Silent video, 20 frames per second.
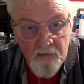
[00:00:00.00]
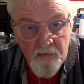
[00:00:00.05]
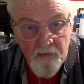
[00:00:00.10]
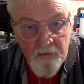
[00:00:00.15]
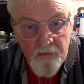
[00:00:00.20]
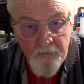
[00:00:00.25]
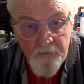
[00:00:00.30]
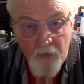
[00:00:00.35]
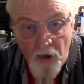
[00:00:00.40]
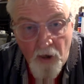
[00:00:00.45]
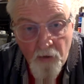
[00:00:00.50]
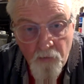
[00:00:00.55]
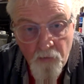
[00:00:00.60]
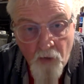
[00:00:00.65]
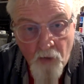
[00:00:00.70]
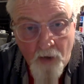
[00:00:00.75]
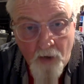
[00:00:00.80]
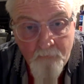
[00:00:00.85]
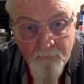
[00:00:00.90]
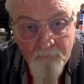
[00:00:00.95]
No
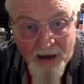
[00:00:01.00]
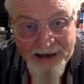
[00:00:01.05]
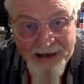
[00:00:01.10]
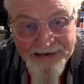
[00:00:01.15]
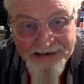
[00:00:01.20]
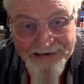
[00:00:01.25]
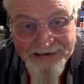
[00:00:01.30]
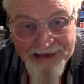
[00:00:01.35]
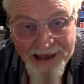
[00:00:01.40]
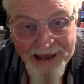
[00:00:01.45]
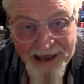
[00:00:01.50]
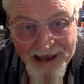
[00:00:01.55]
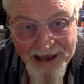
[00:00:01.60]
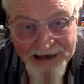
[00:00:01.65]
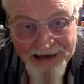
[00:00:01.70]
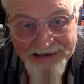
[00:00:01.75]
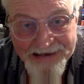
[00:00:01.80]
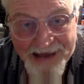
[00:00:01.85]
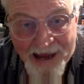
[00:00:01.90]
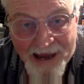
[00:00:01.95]
bank
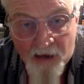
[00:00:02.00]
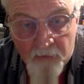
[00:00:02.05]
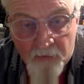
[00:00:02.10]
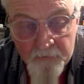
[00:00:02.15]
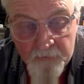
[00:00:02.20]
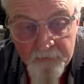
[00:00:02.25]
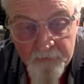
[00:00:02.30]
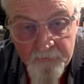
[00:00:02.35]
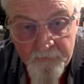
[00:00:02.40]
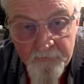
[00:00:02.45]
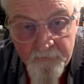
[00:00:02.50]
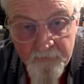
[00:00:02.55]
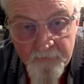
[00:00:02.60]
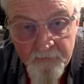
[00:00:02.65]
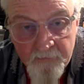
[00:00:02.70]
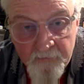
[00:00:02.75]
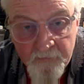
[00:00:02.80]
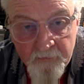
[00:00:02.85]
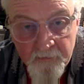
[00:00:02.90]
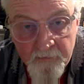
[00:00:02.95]
accounts.
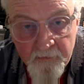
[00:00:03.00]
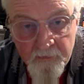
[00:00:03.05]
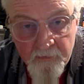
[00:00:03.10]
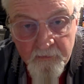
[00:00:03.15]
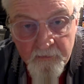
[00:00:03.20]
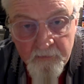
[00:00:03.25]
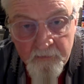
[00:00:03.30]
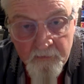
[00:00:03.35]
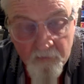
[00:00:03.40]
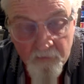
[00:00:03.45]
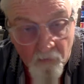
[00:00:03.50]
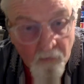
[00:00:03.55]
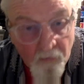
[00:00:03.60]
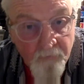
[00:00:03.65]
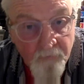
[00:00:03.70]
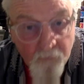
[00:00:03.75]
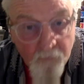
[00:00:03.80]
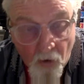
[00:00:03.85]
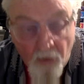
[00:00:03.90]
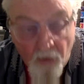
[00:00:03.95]
I've
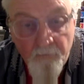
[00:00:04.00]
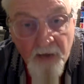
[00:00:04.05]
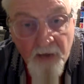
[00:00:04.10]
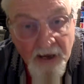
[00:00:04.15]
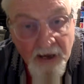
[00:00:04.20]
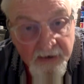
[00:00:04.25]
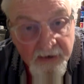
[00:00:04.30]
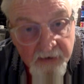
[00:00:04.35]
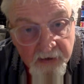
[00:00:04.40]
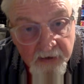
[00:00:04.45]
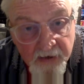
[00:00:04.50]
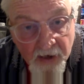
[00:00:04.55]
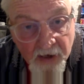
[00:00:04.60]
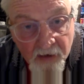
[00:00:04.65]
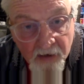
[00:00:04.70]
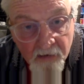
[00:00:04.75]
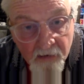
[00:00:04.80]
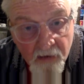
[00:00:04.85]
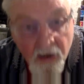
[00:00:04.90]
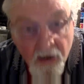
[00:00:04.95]
got a bank
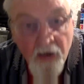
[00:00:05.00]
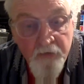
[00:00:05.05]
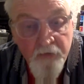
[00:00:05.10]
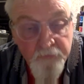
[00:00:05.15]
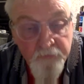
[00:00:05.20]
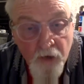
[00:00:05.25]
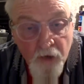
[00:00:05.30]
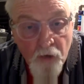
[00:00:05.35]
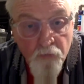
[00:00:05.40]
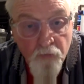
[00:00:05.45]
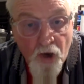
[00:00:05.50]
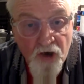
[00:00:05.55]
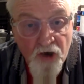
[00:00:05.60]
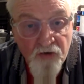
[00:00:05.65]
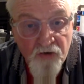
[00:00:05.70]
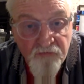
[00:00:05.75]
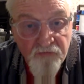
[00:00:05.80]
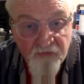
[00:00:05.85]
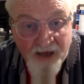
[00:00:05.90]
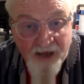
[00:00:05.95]
account. No
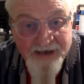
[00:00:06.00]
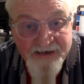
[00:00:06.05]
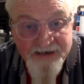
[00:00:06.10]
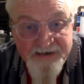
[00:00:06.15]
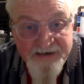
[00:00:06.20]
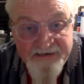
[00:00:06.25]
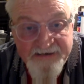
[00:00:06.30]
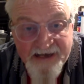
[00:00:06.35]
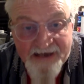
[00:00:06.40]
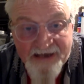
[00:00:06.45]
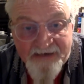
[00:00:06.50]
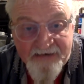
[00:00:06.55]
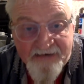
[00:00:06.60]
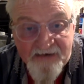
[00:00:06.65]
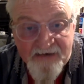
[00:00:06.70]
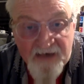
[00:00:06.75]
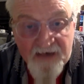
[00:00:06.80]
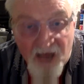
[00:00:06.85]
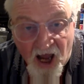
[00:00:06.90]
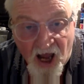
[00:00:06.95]

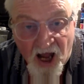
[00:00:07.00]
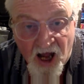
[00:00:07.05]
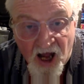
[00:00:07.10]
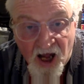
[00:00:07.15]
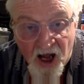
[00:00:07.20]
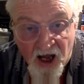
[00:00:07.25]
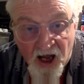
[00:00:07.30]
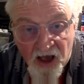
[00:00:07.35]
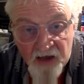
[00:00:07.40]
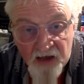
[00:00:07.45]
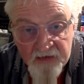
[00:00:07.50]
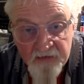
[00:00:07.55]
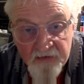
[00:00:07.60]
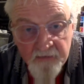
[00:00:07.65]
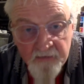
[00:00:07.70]
credit card.